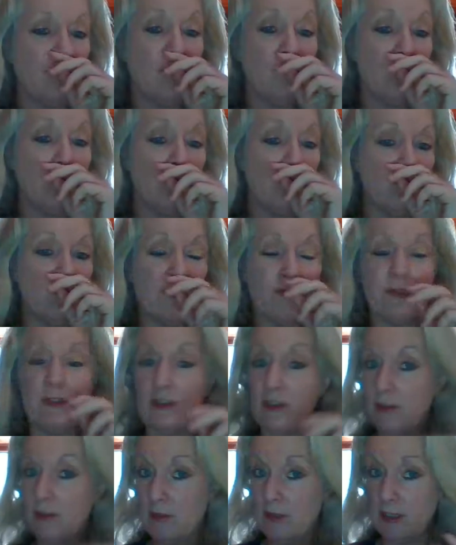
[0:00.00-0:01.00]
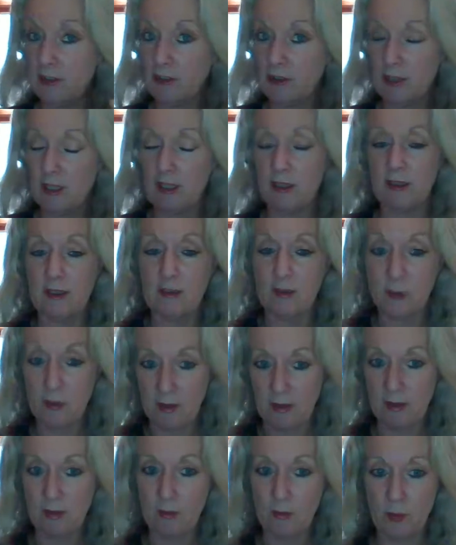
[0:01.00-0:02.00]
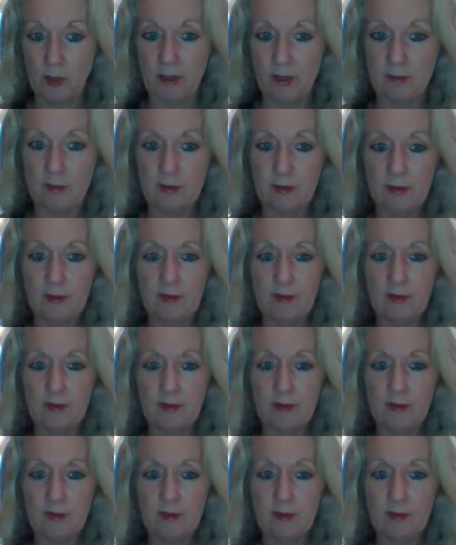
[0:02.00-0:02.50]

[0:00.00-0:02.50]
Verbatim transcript: all different nationalities within the one.